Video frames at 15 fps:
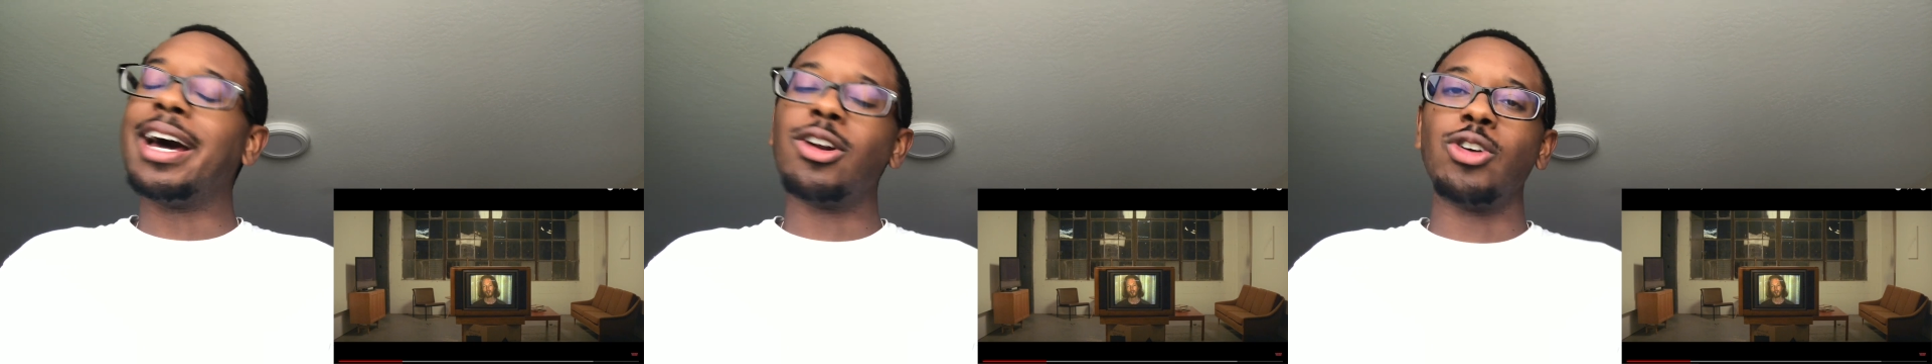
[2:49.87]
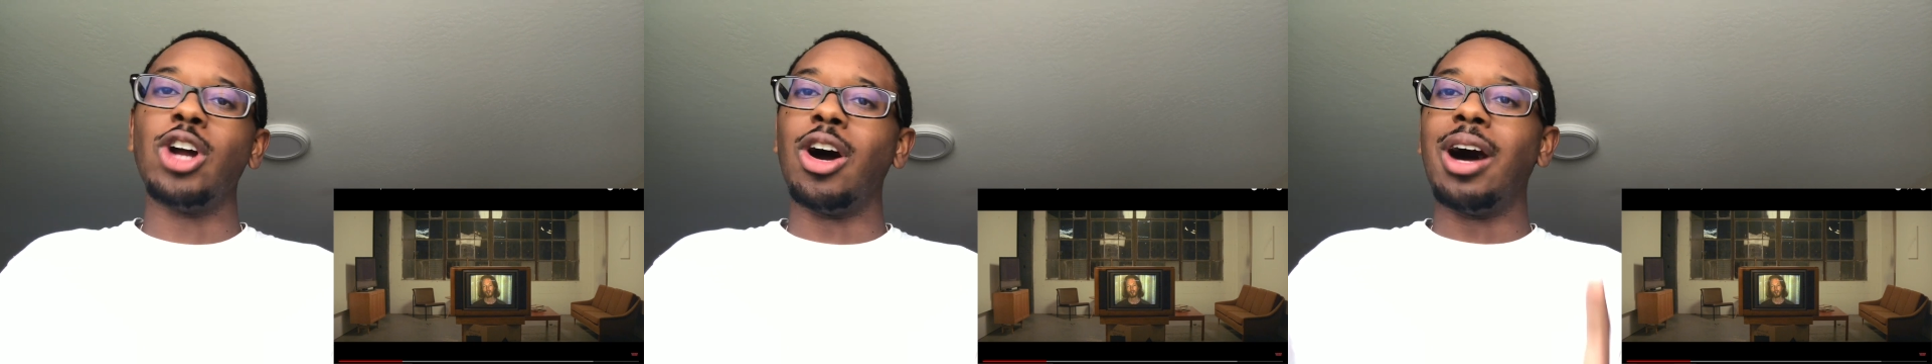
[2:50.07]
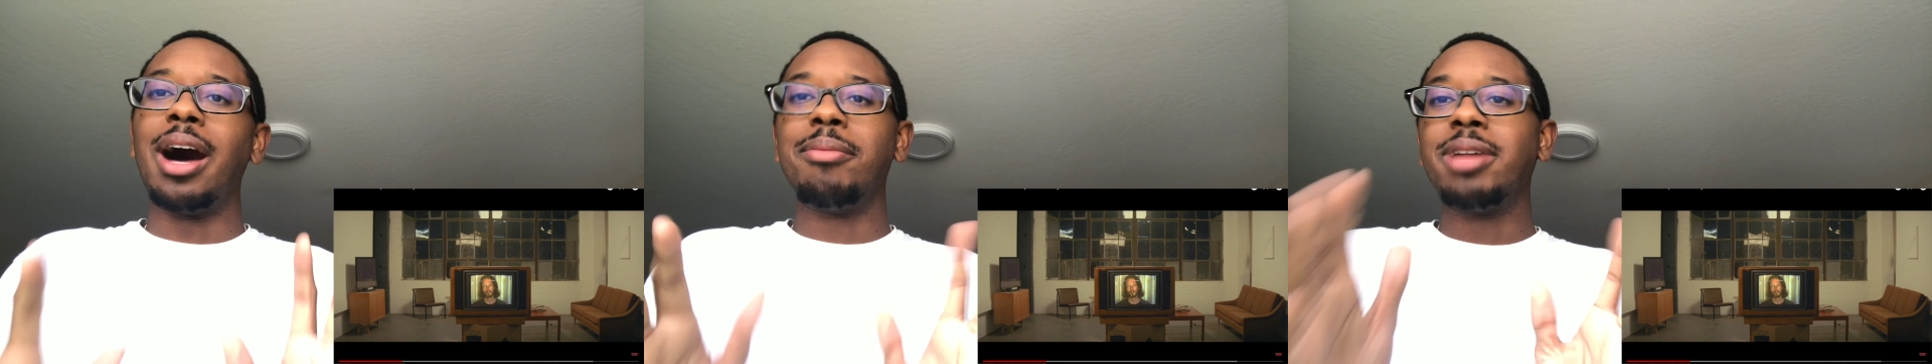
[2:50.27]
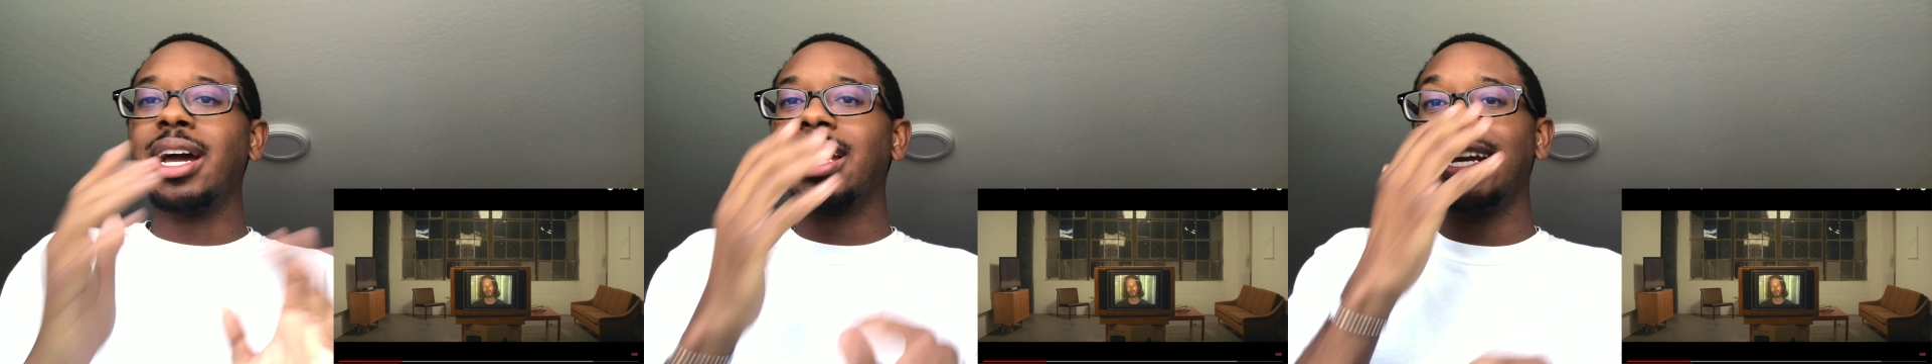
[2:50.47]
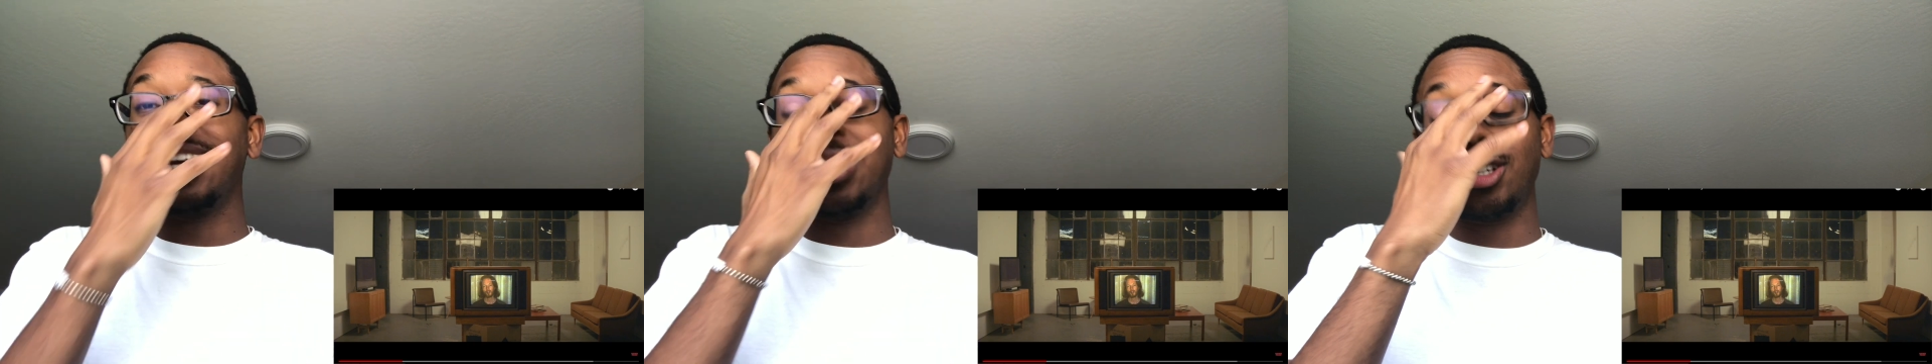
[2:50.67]
I, don't know. I'm not
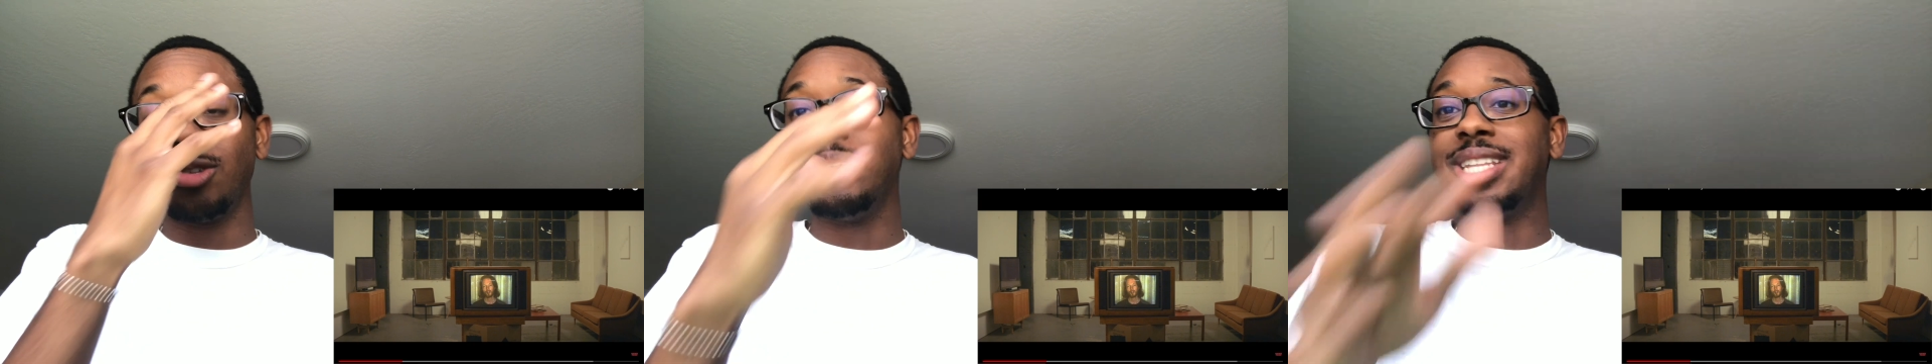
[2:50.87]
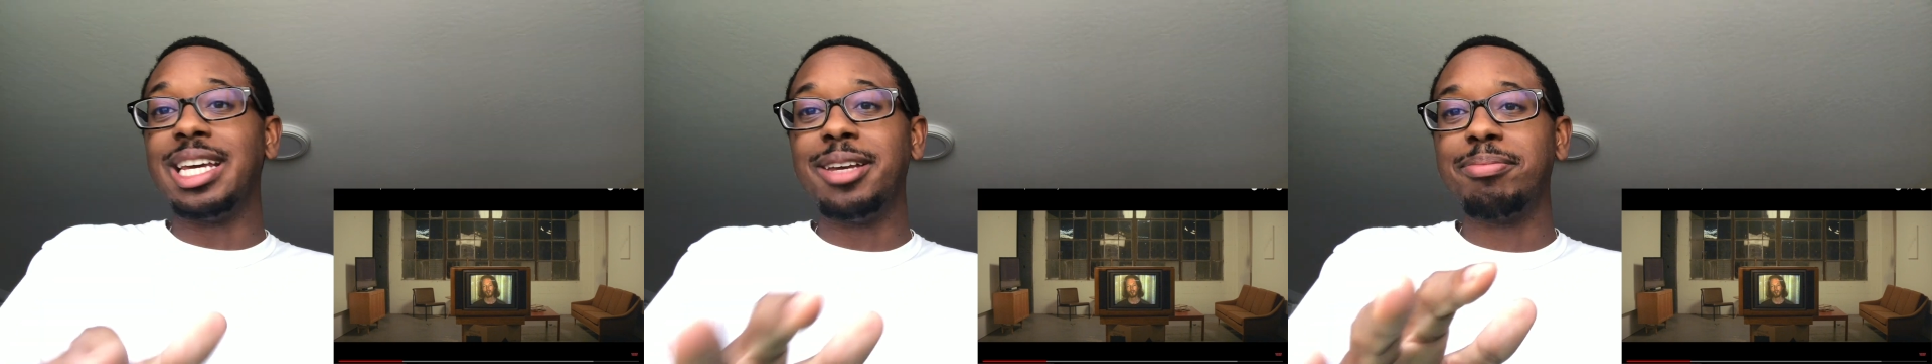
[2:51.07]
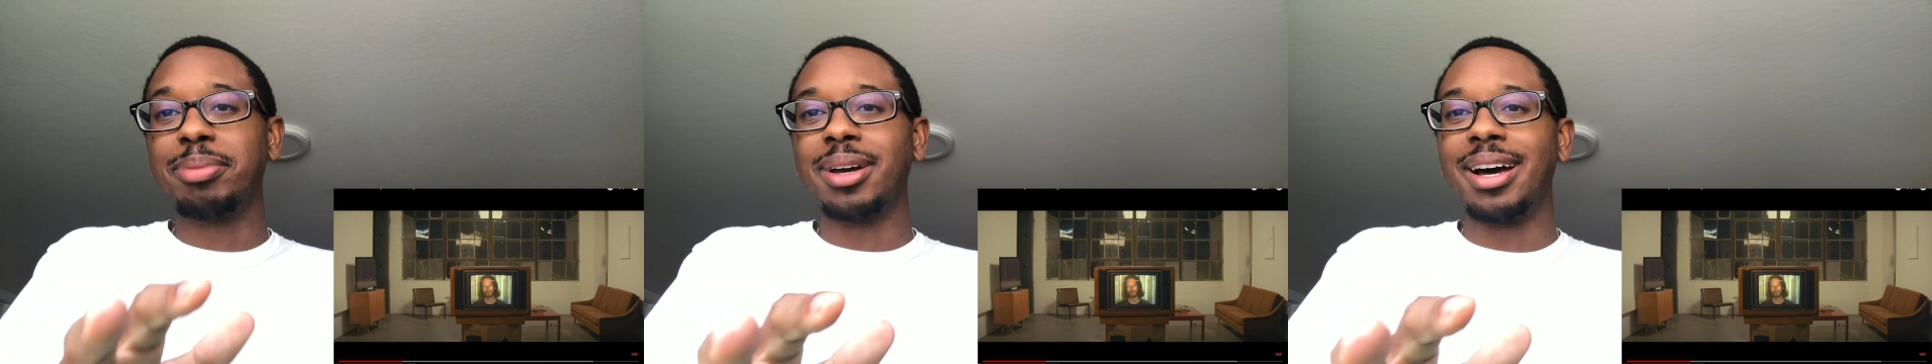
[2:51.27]
gonna get too deep.